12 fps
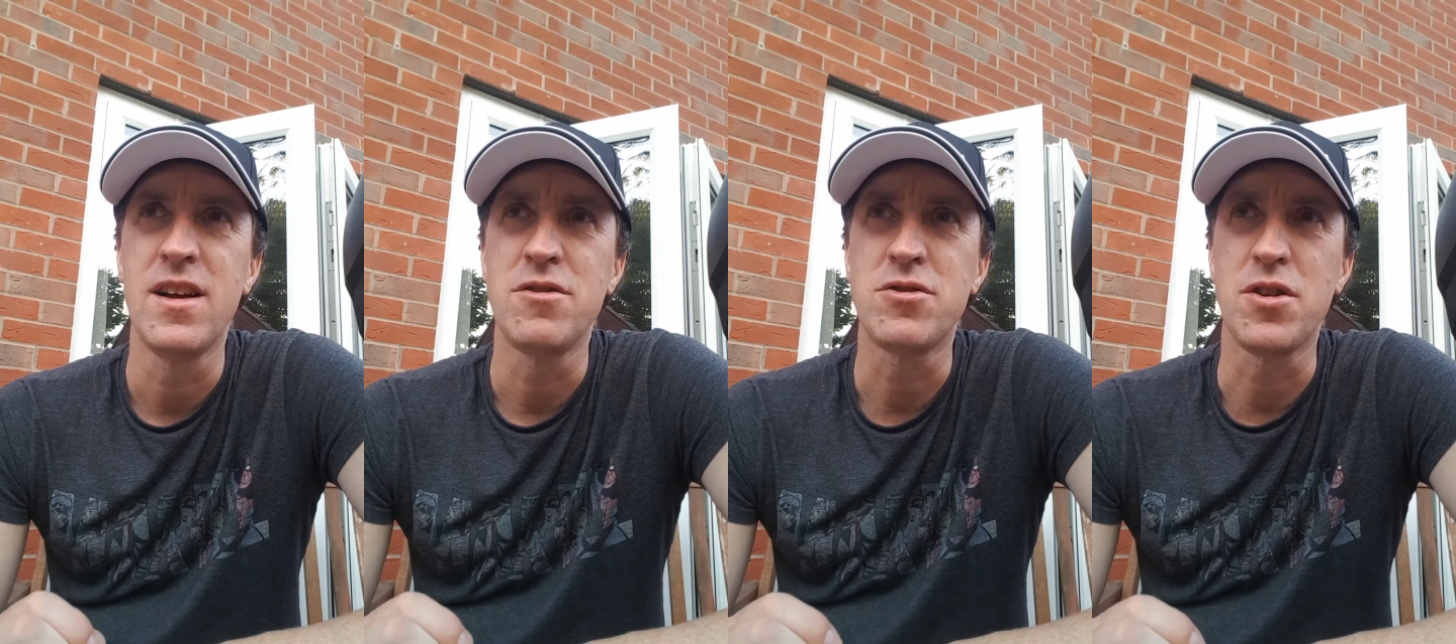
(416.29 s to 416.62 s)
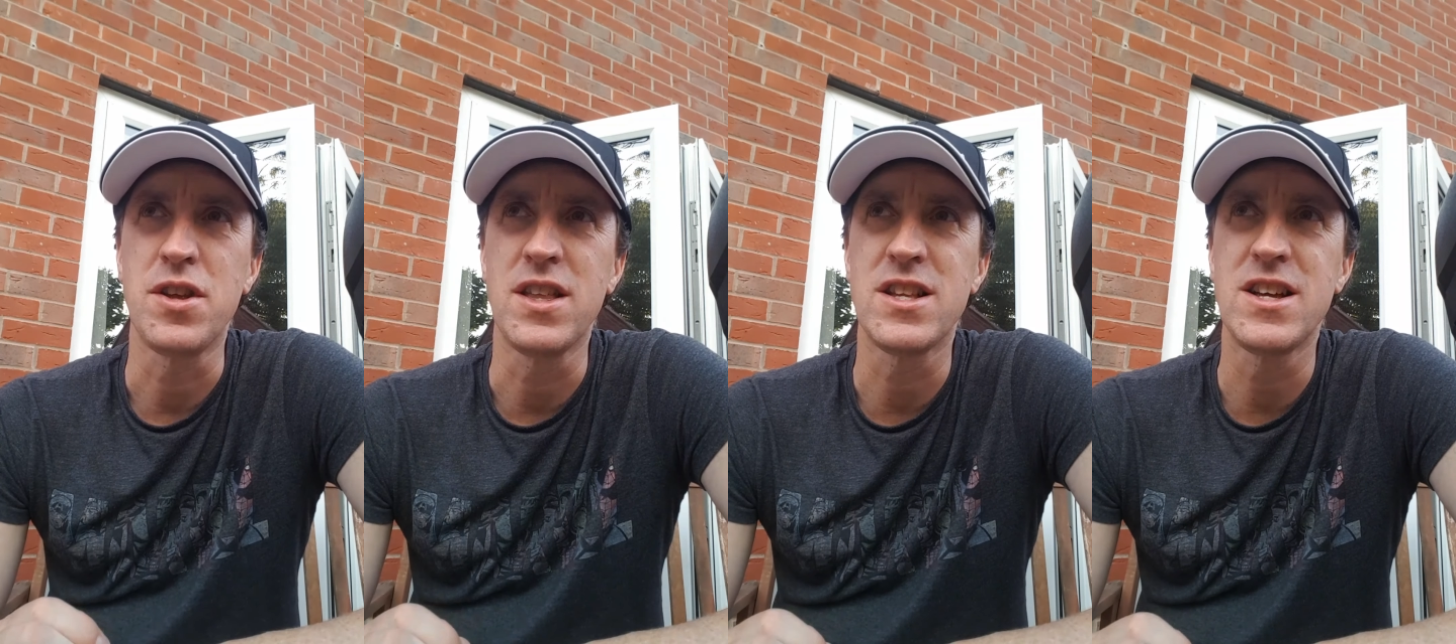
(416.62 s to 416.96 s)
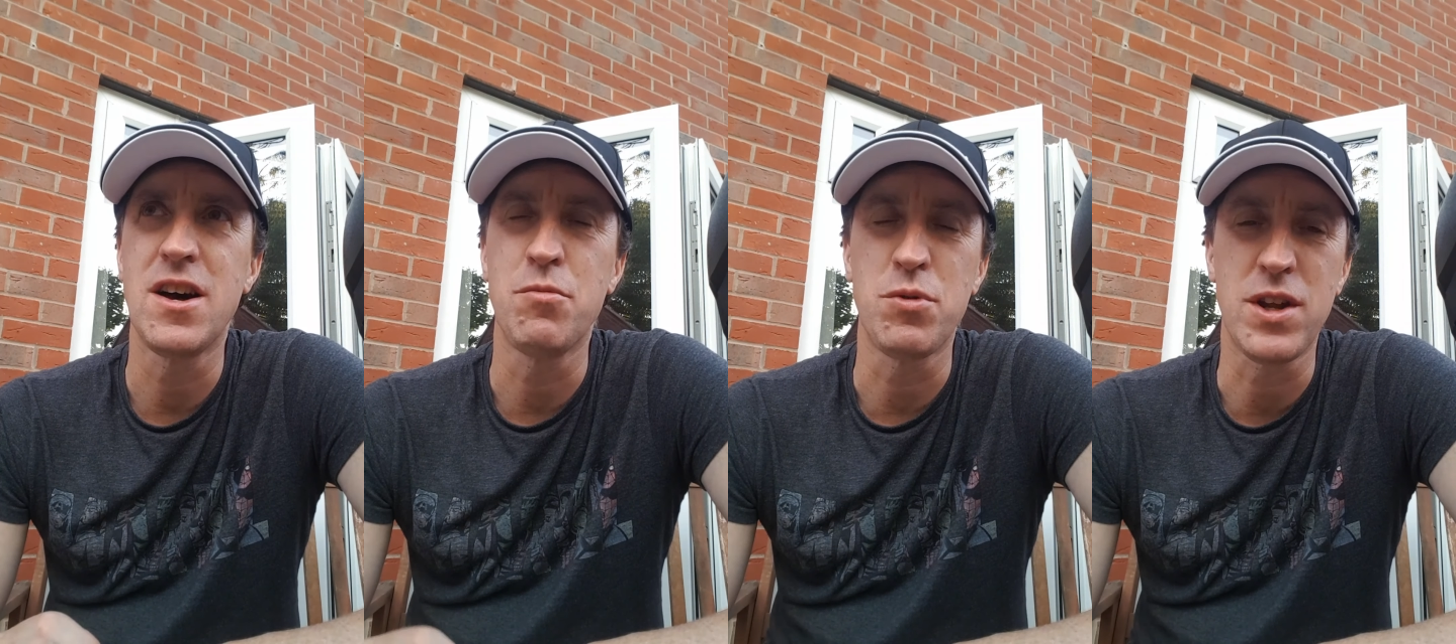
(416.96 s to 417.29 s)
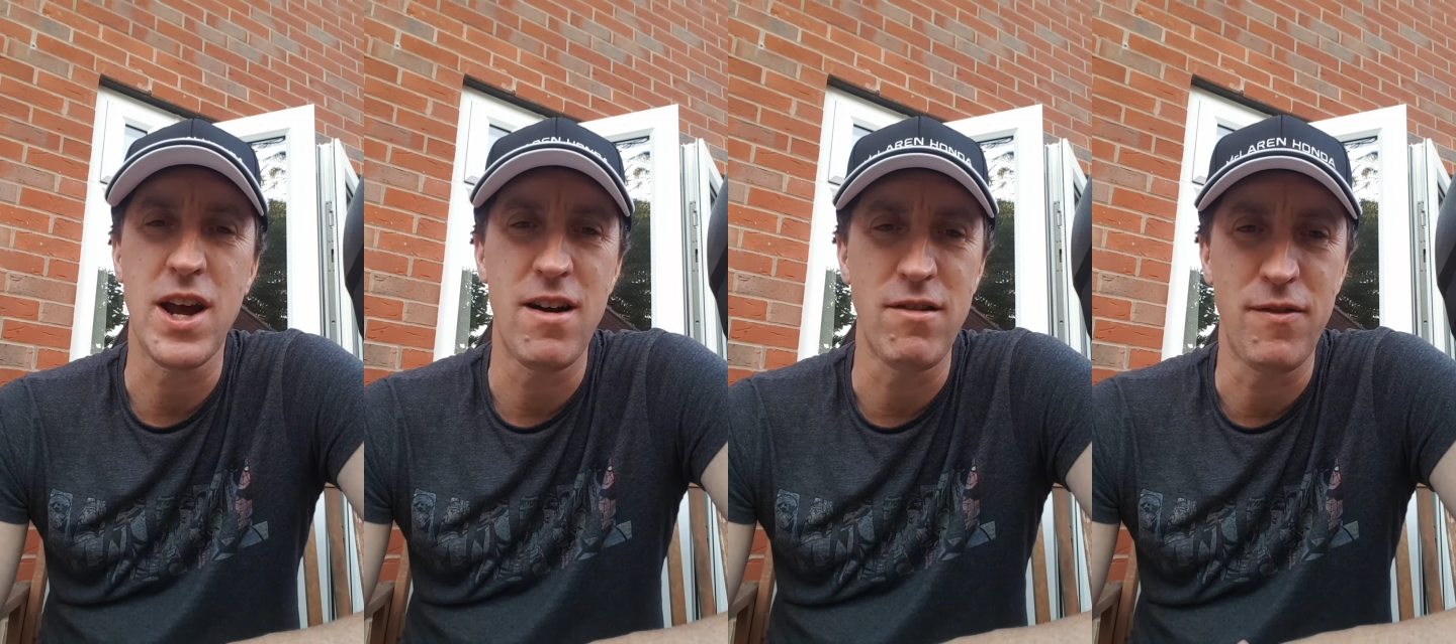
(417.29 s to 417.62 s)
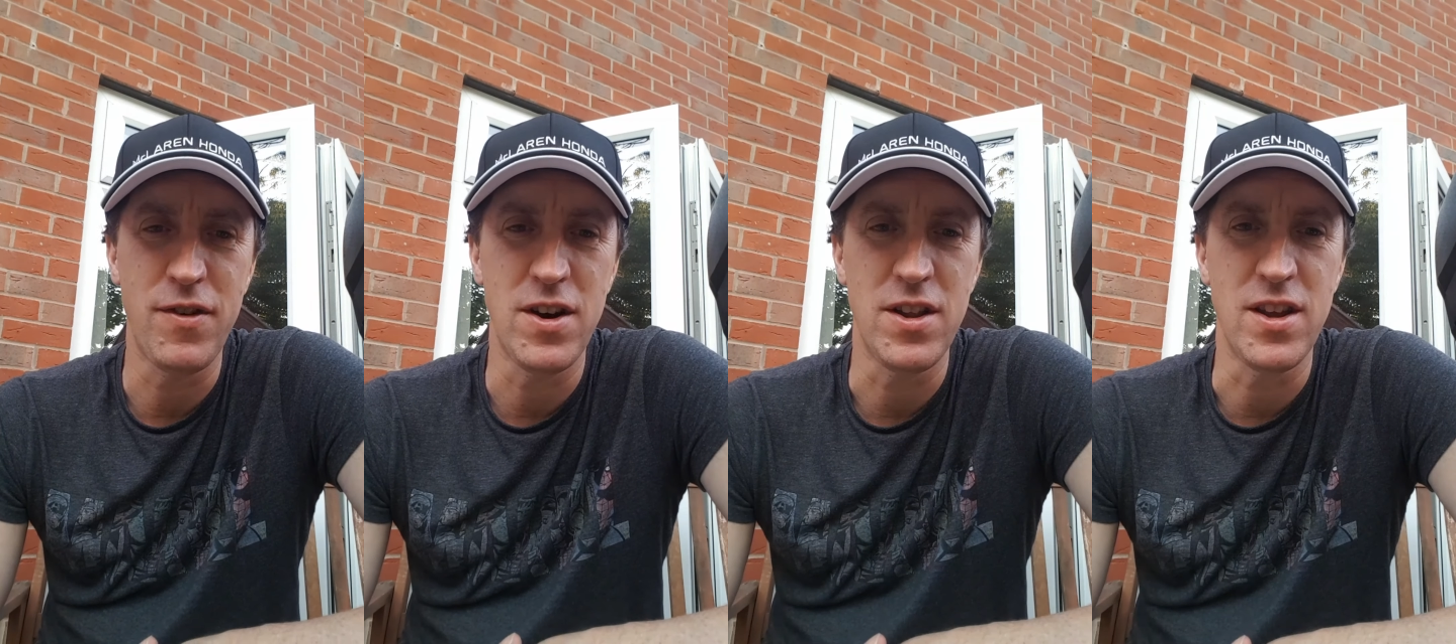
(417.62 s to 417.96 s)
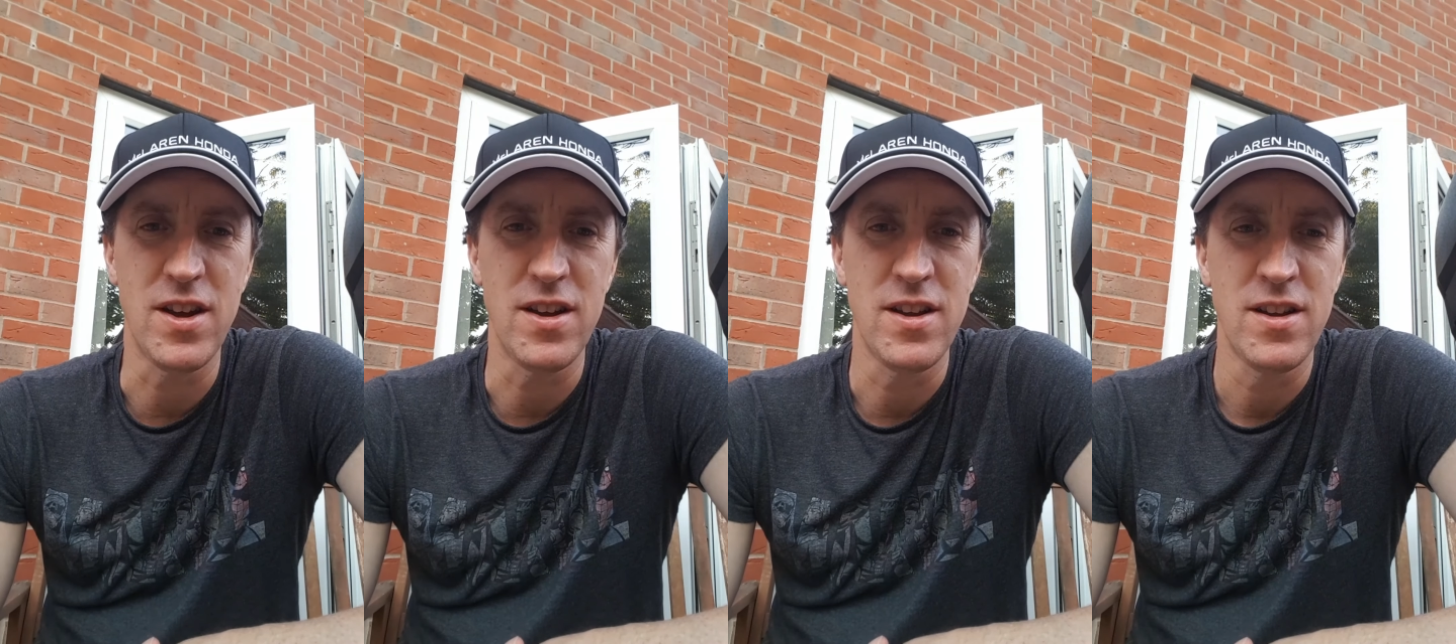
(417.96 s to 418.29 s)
which I think the sound would carry further.